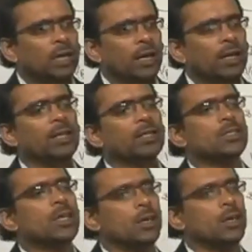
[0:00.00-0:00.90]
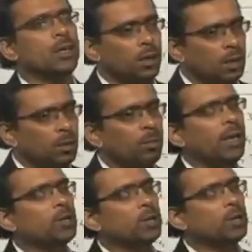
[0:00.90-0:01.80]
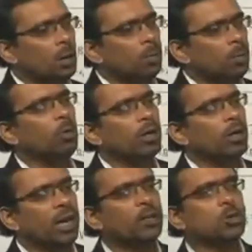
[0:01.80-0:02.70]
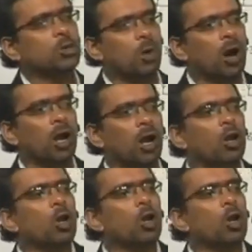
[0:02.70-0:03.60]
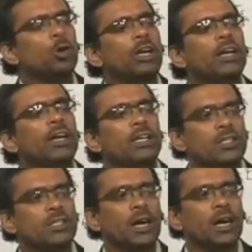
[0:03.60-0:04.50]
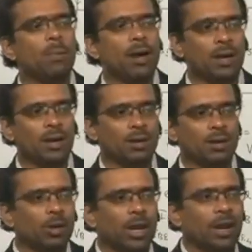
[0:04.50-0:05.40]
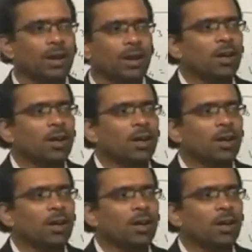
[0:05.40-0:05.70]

How does RE resistor makes common mode gain small to increase CMRR?